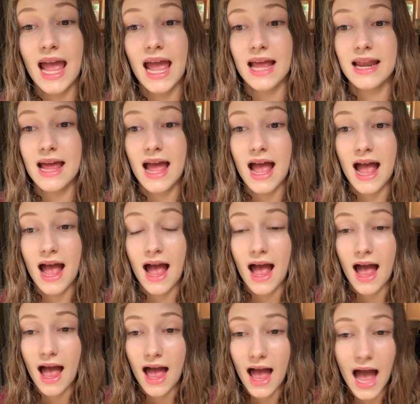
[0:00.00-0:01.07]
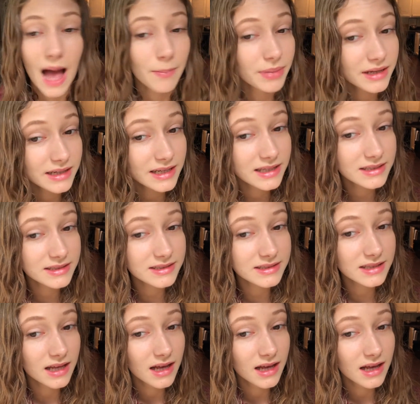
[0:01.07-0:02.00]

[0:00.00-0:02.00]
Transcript: and happiness